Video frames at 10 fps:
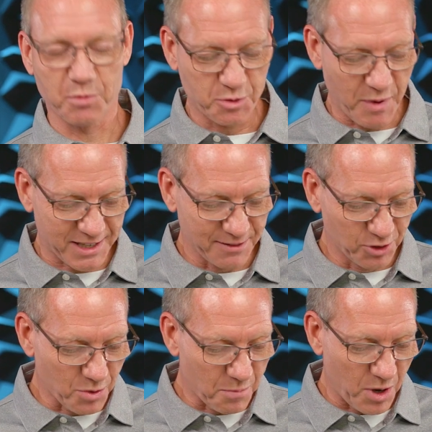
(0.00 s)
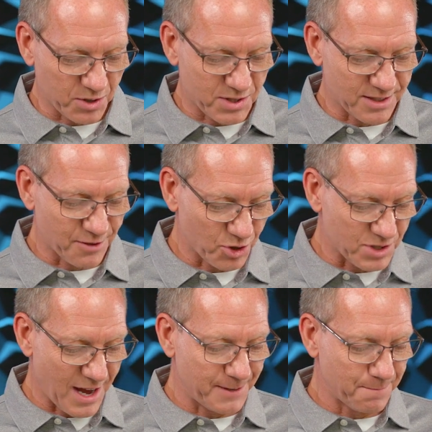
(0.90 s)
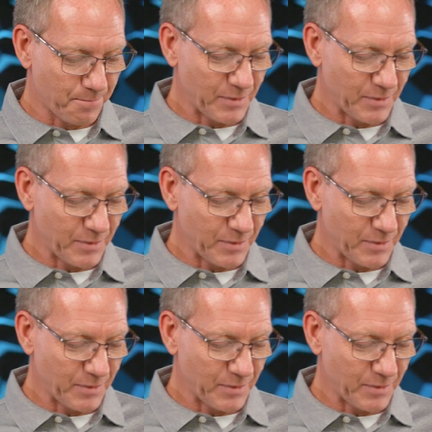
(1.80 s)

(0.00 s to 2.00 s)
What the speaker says: perspective. Look what Paul says in verse 9.